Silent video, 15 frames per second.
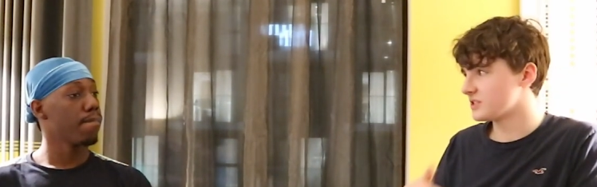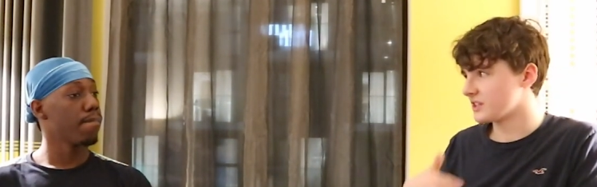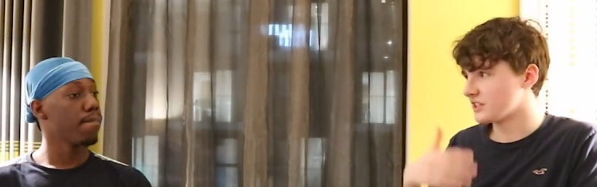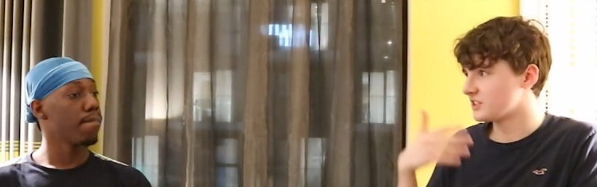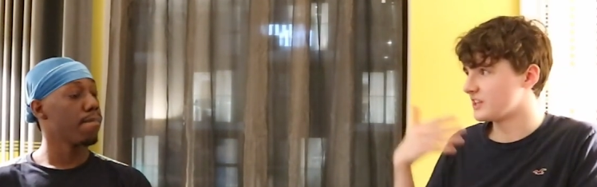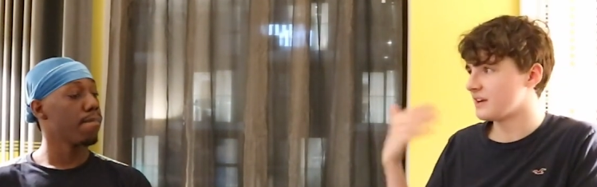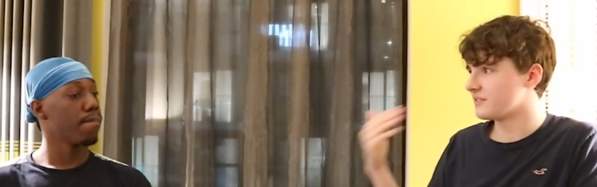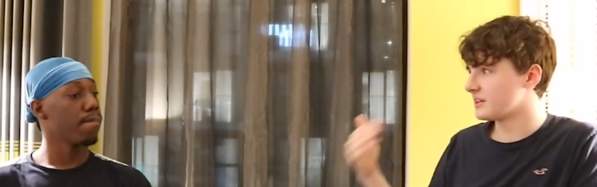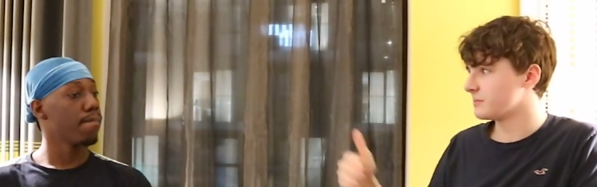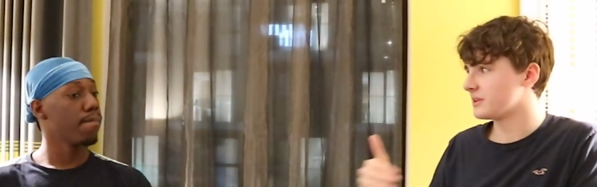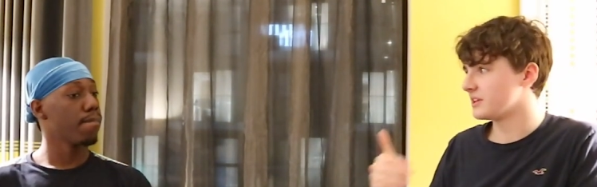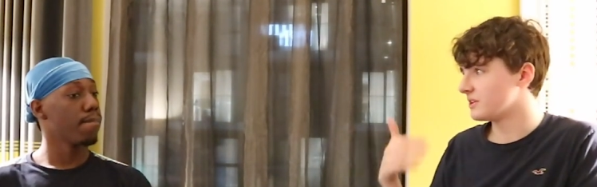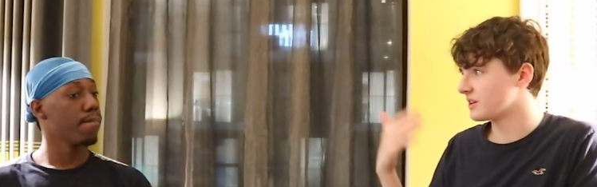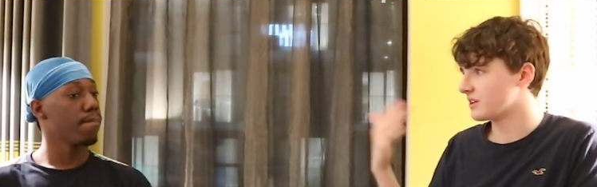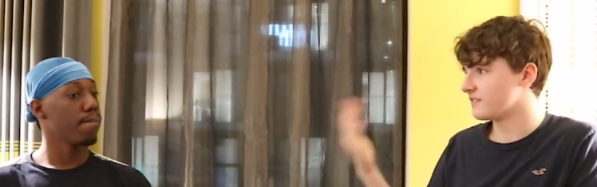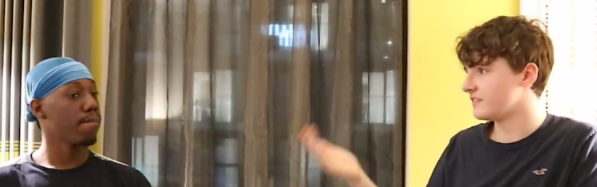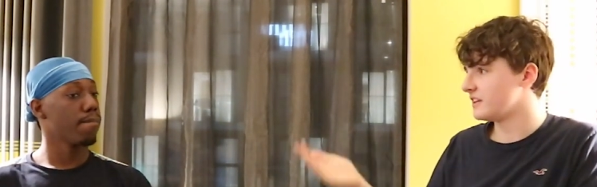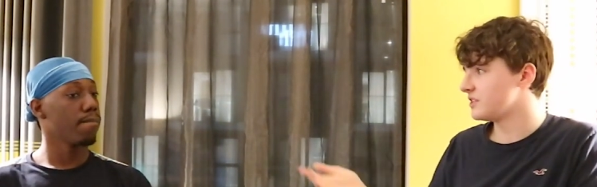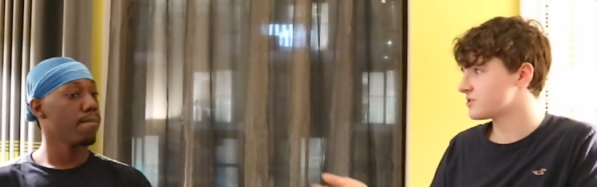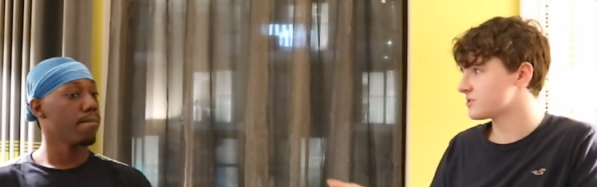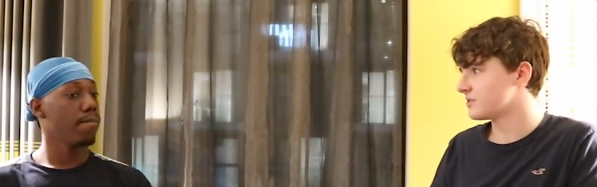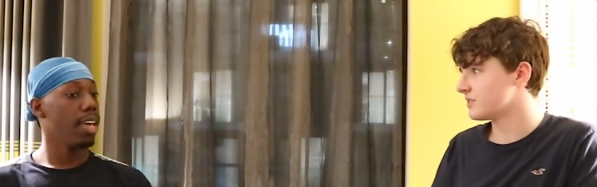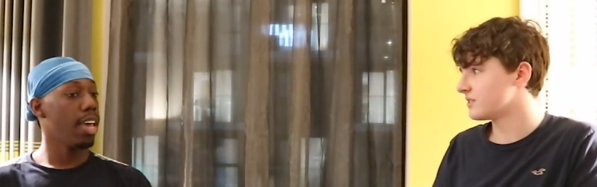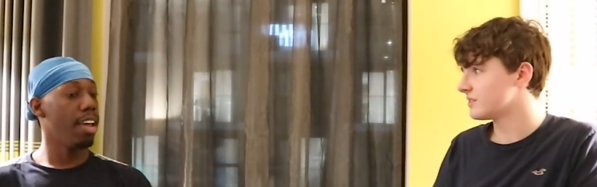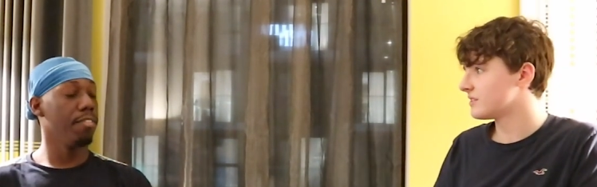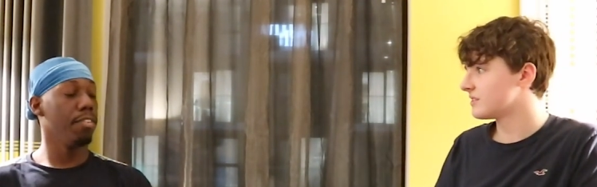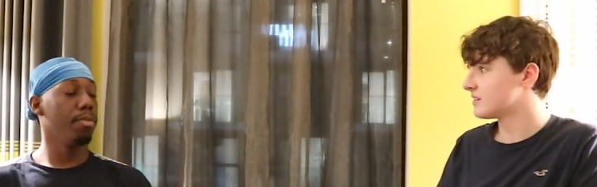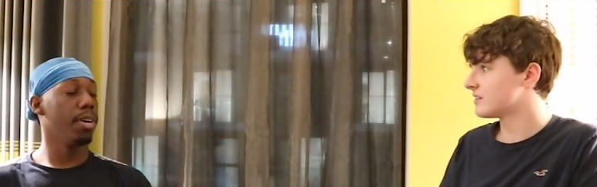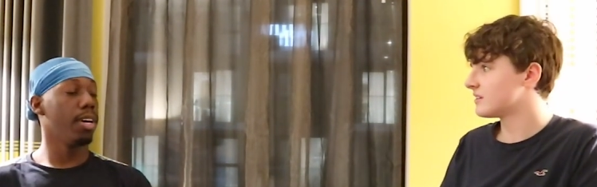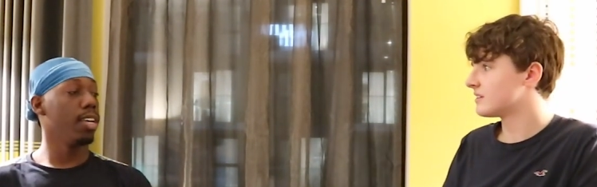Speaker 1: Like, do you have anybody you're going to feature on?
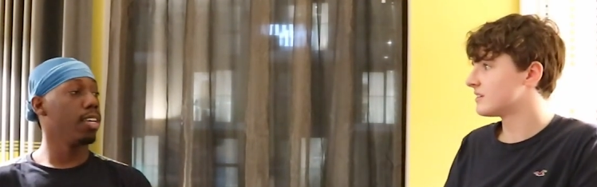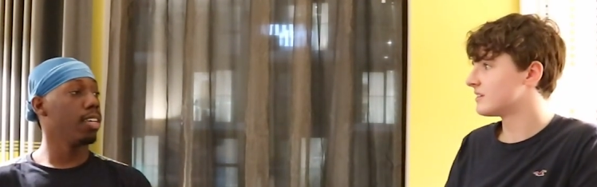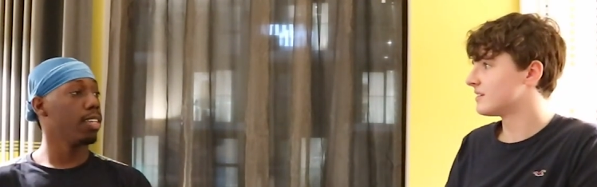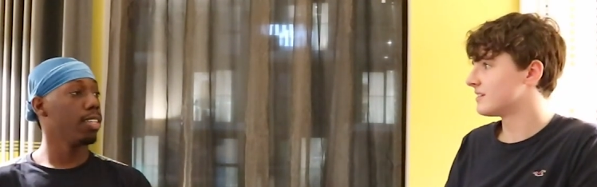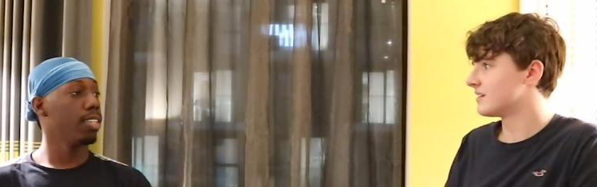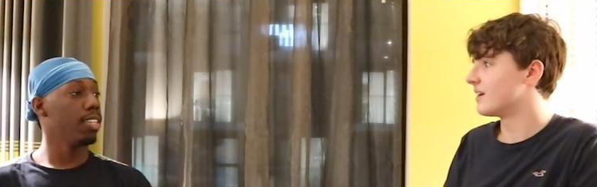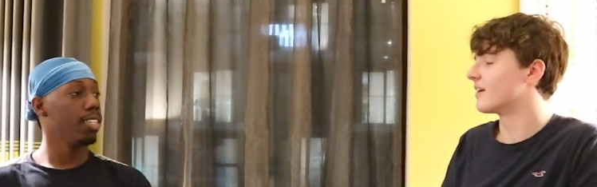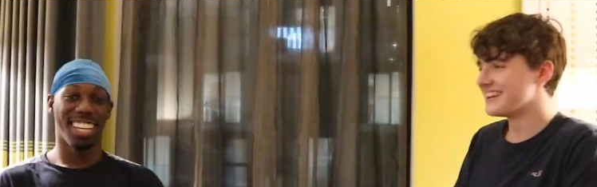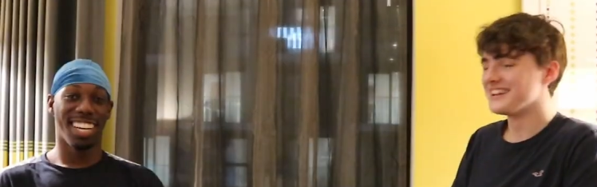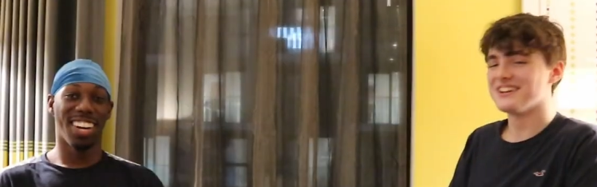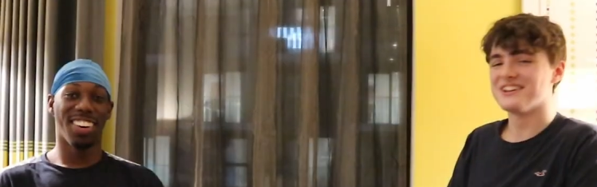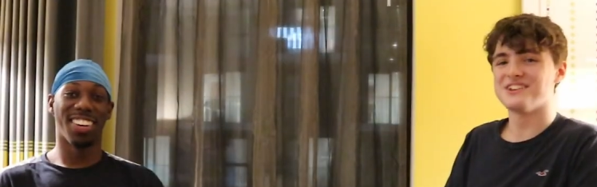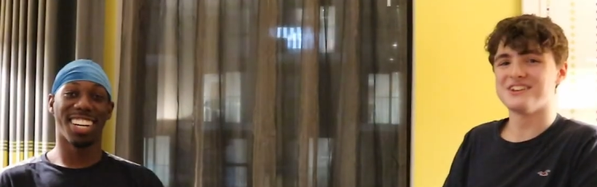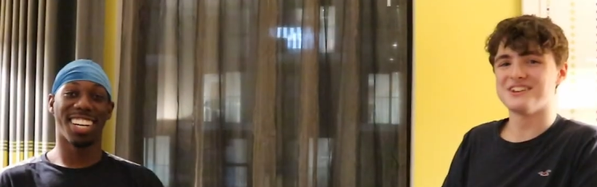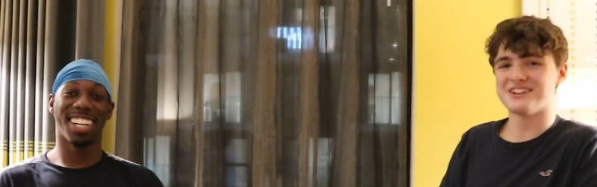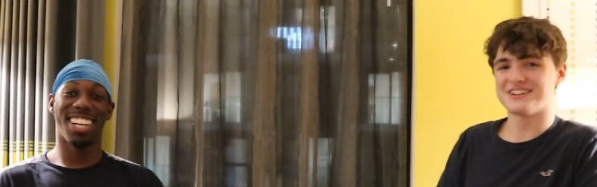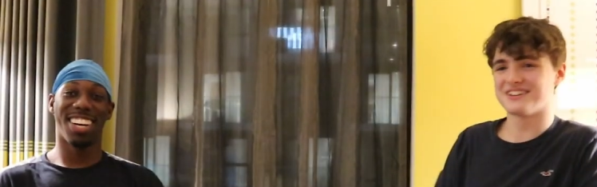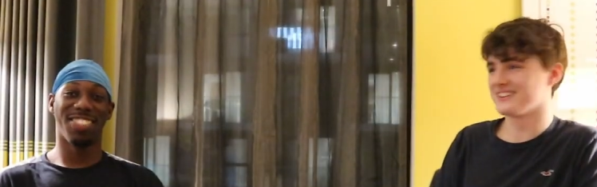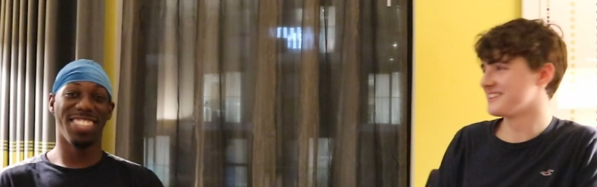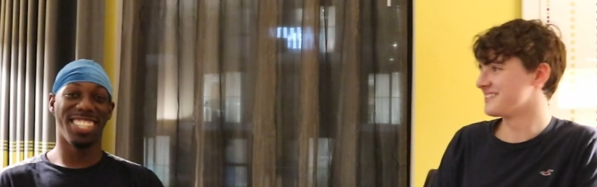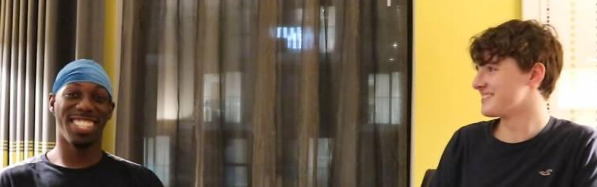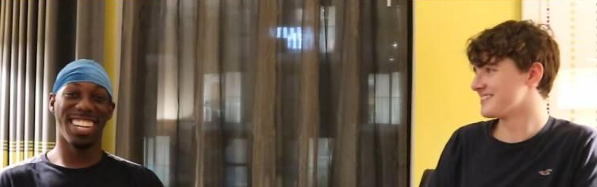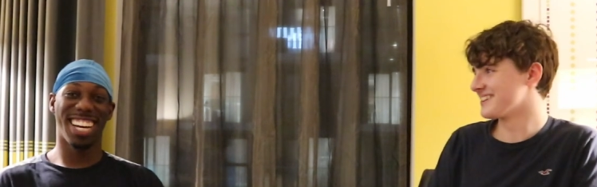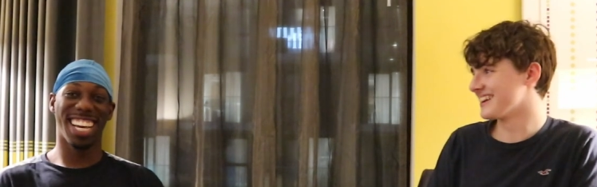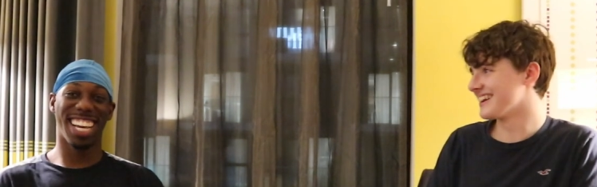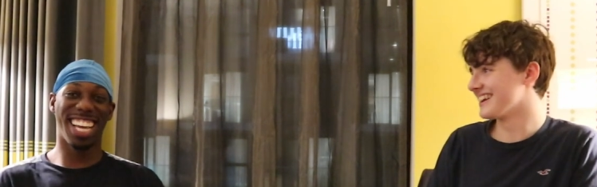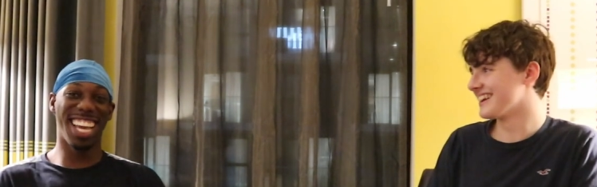Everybody. I want to collab with Drake.